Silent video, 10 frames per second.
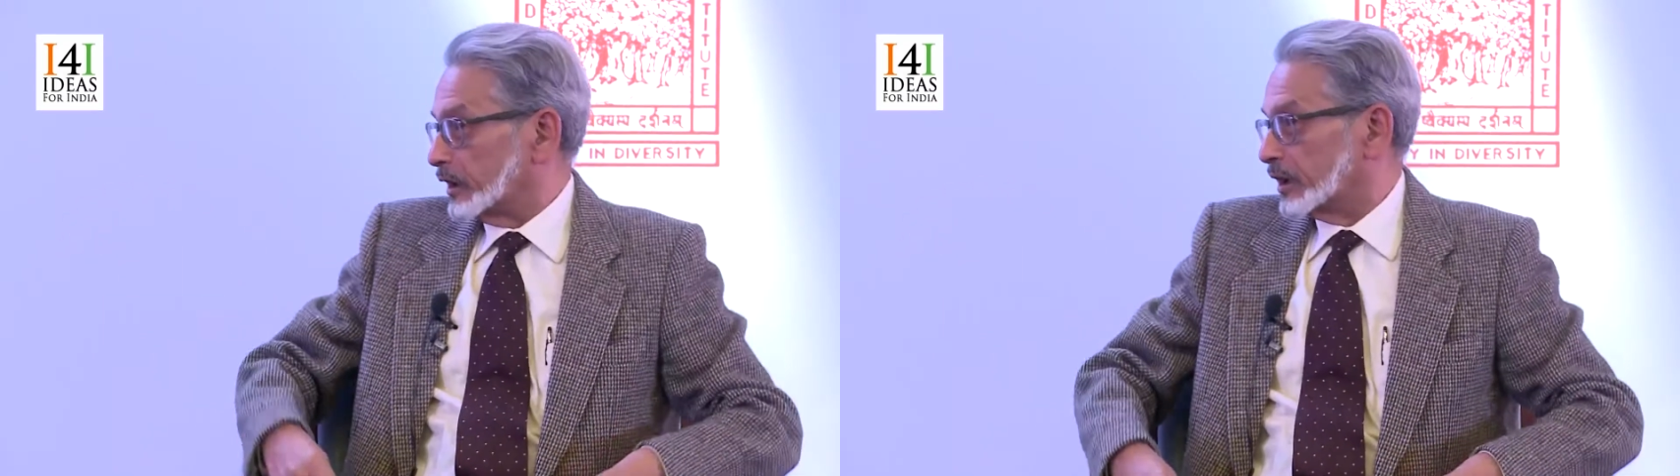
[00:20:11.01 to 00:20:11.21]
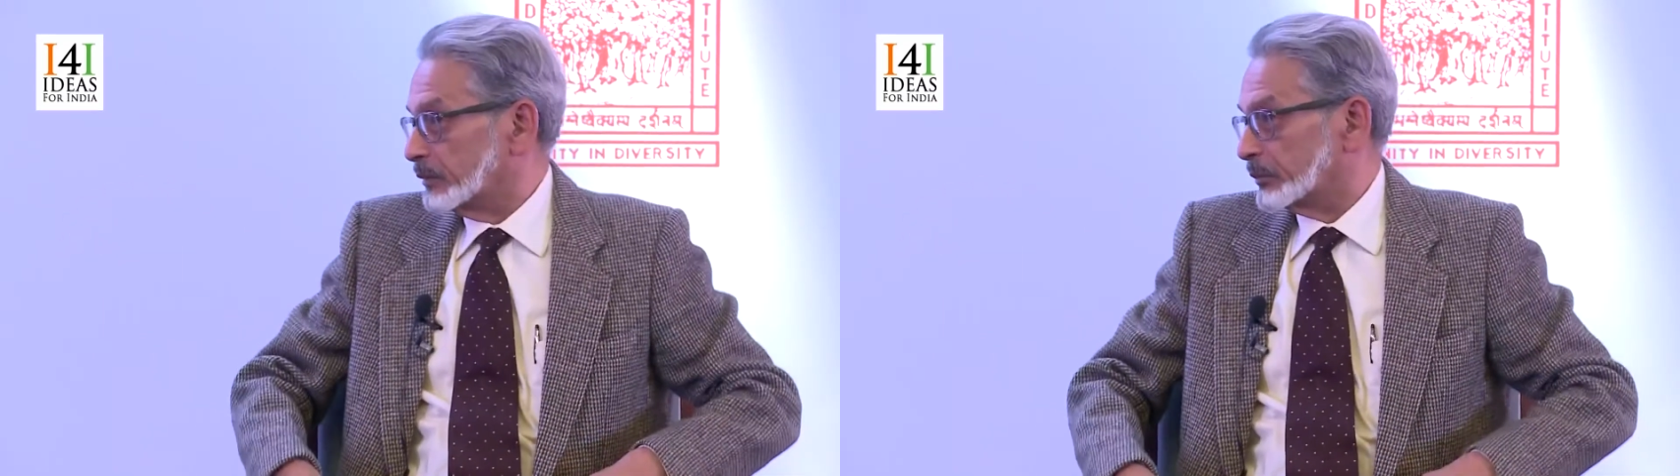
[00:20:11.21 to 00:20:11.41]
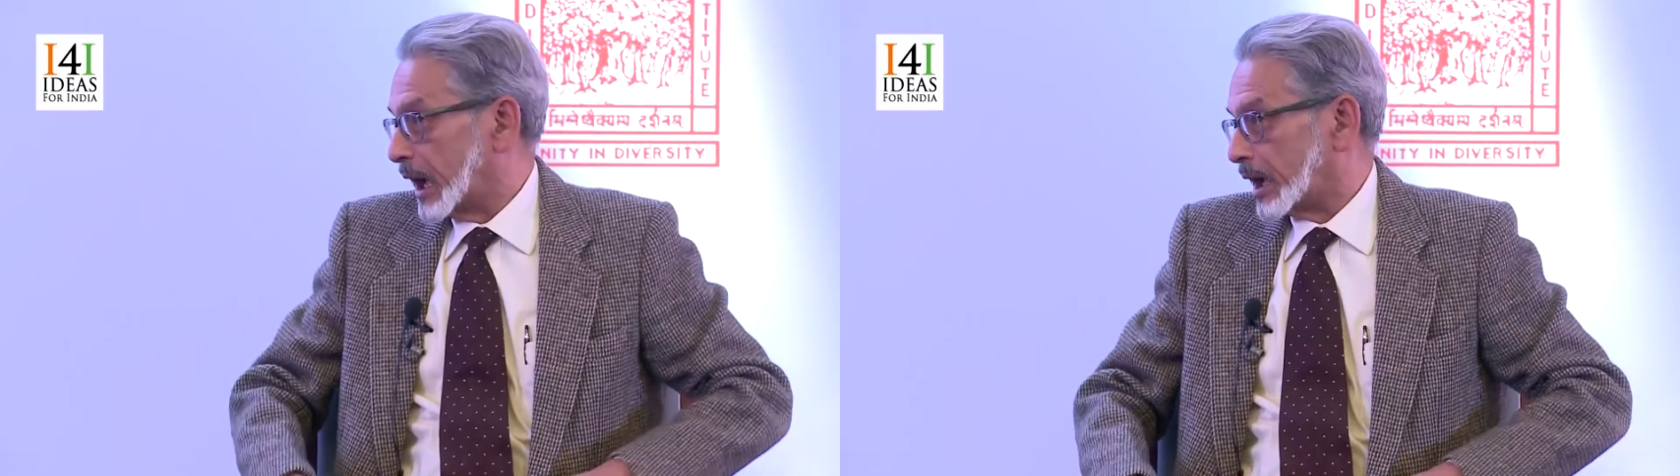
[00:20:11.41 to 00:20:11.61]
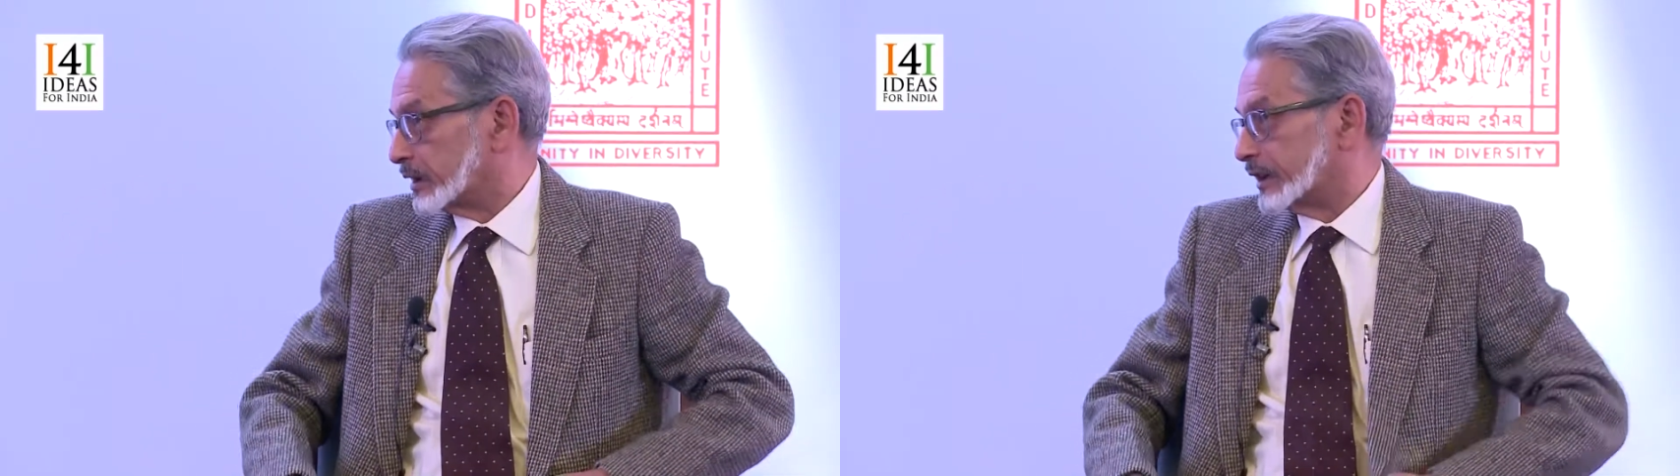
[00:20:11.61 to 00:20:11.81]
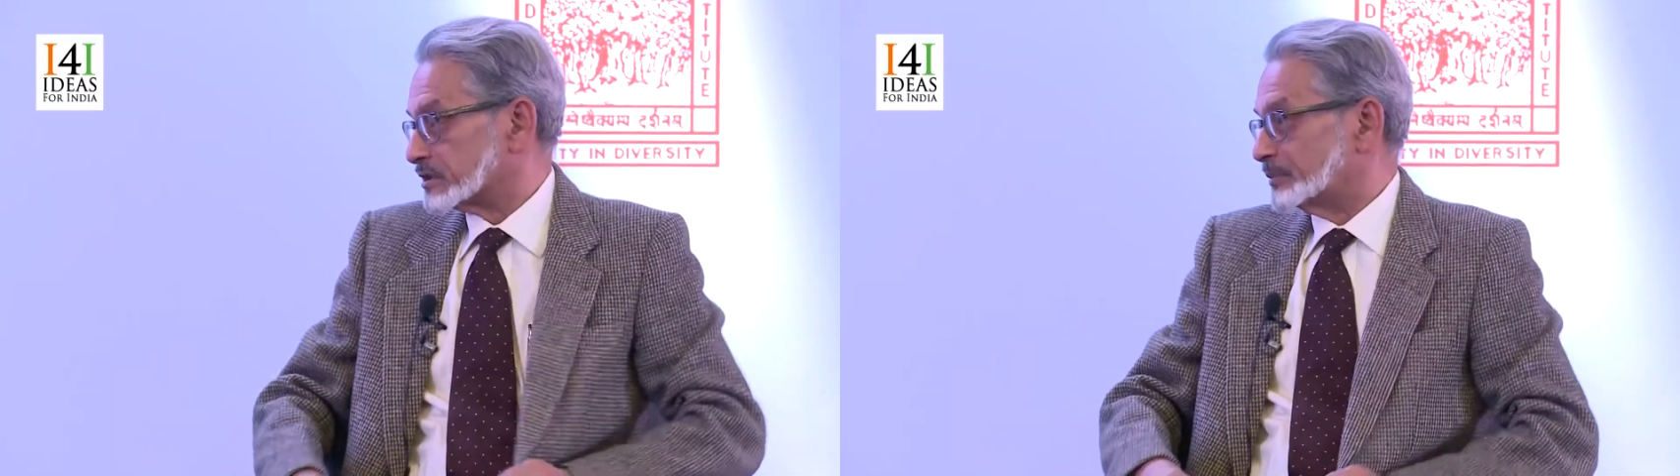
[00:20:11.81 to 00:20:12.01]
in Bihar,
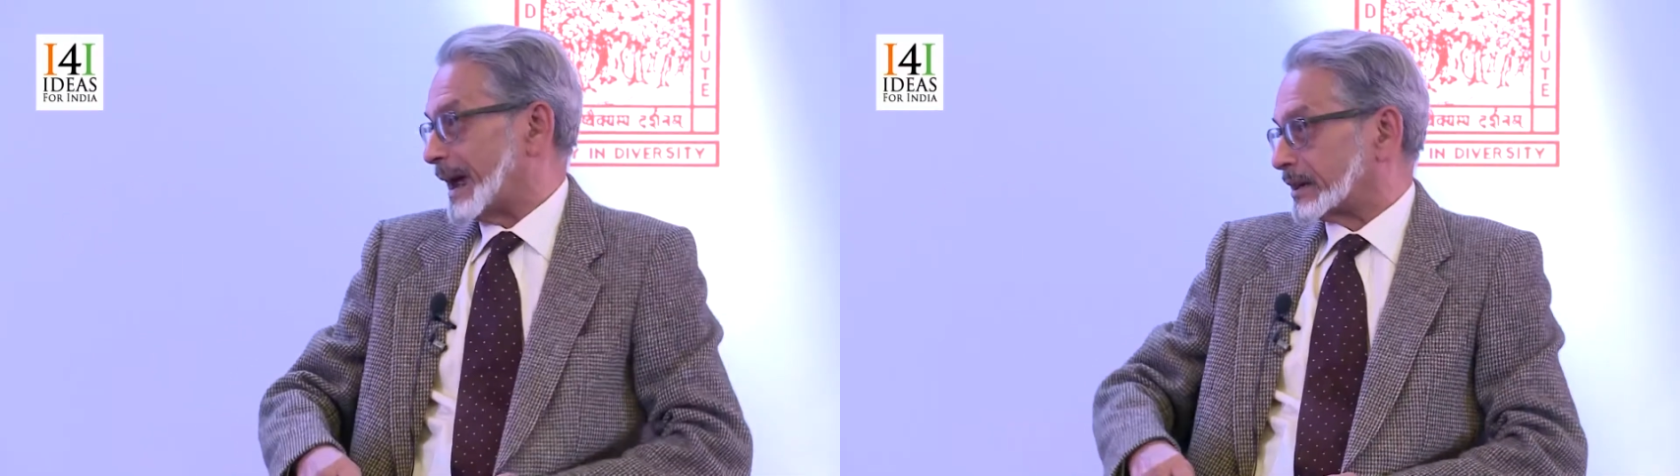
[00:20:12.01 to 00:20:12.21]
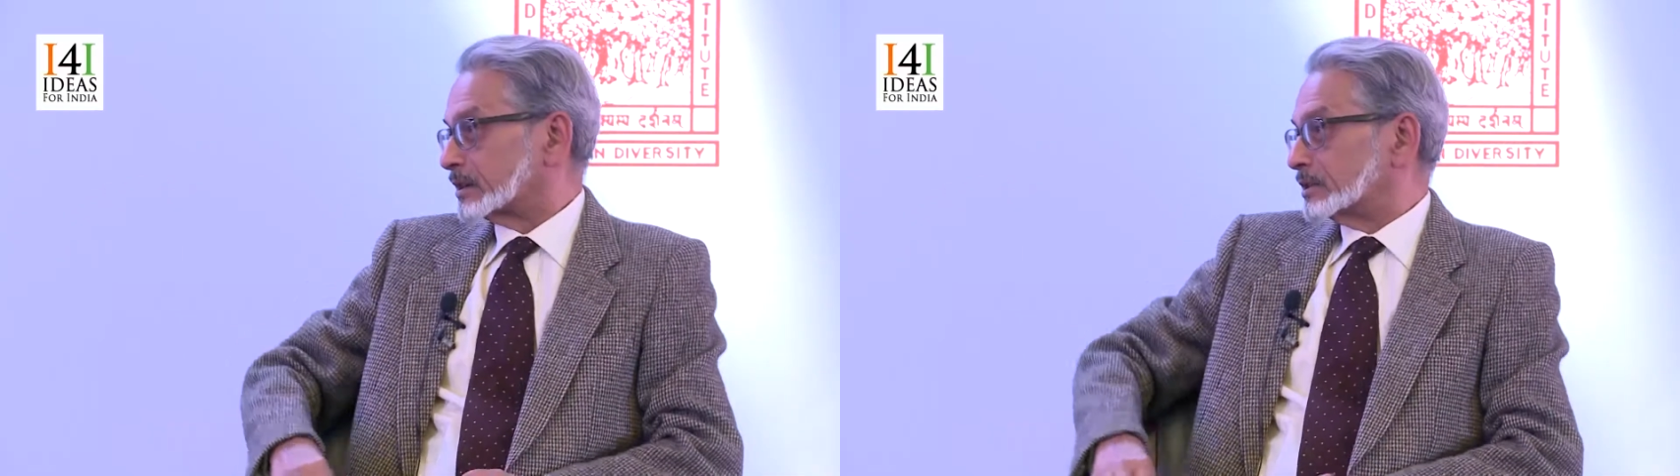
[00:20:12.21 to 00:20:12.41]
it doesn't matter.